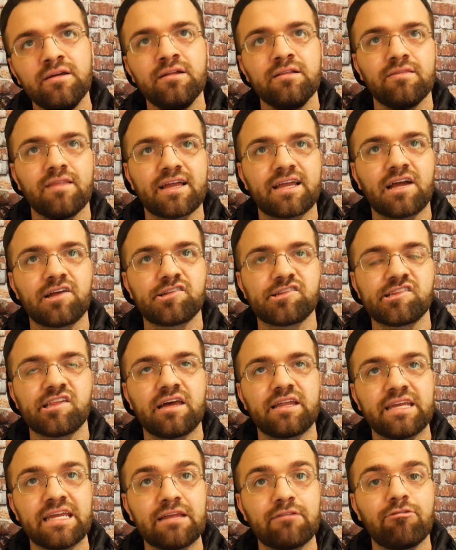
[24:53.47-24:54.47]
like I
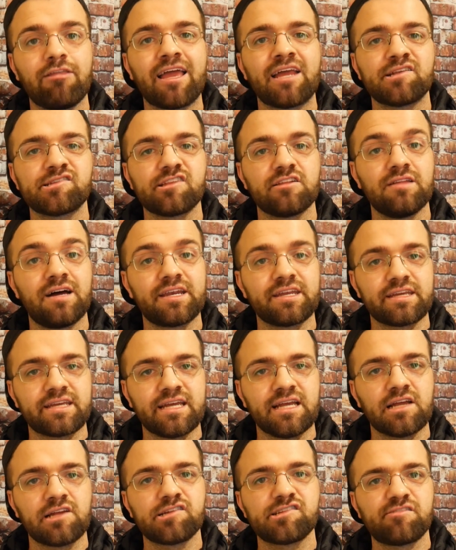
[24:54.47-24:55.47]
said, he lands a lot of
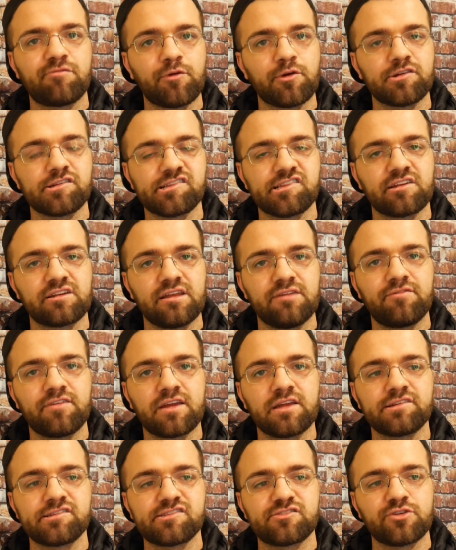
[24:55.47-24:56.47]
kicks for his
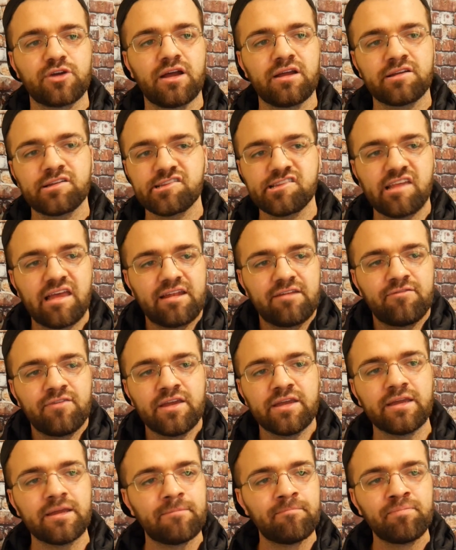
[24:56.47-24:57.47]
significant strikes, and if
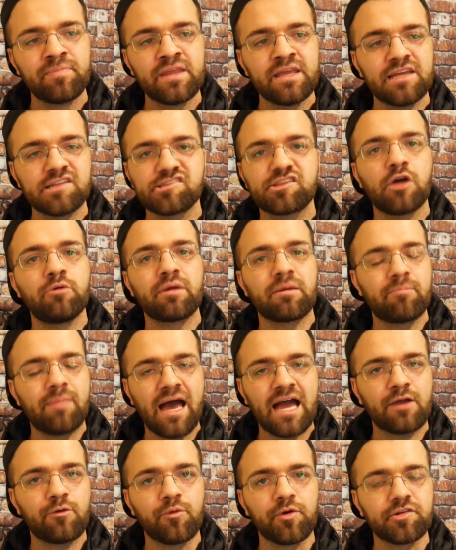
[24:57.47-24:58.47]
he is going
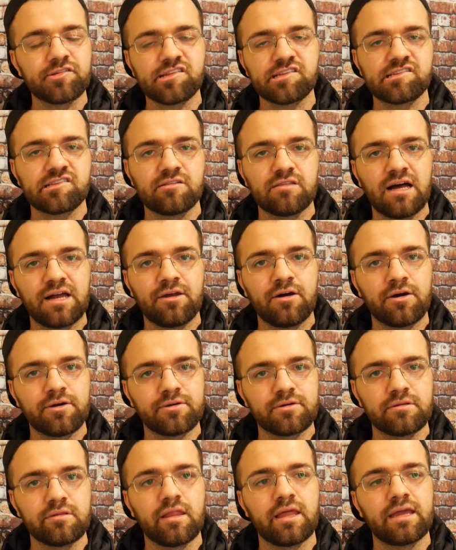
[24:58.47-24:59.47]
backwards, it's a lot
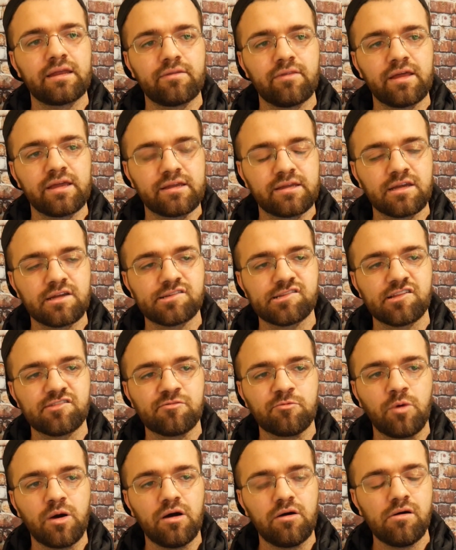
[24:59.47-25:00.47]
harder to land leg kicks
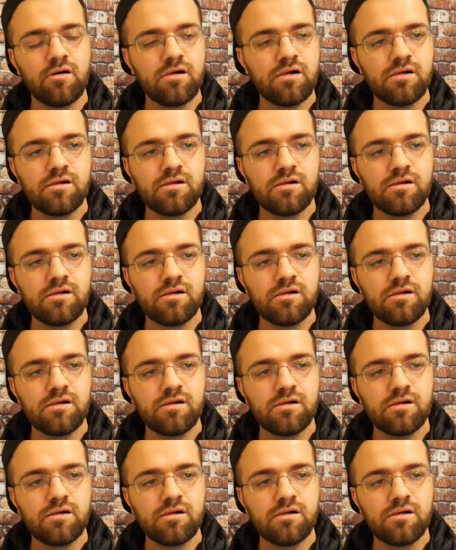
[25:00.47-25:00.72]
as well.